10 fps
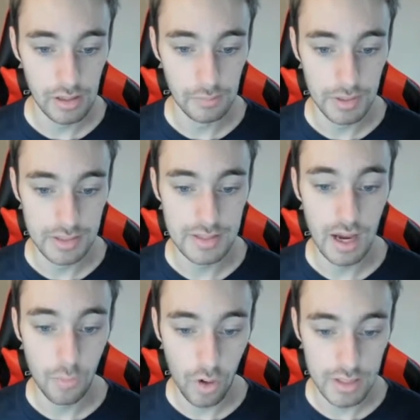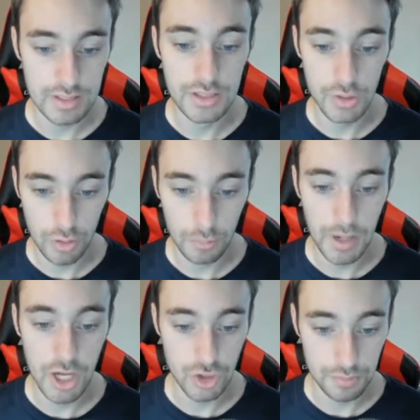Because I want to see Terrell
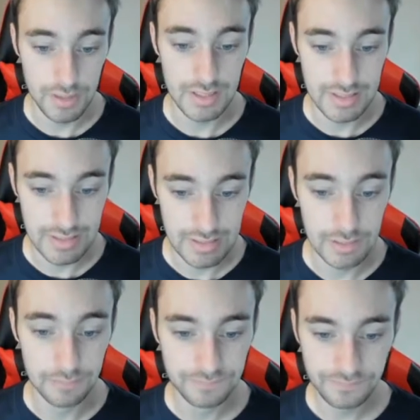Basham succeed.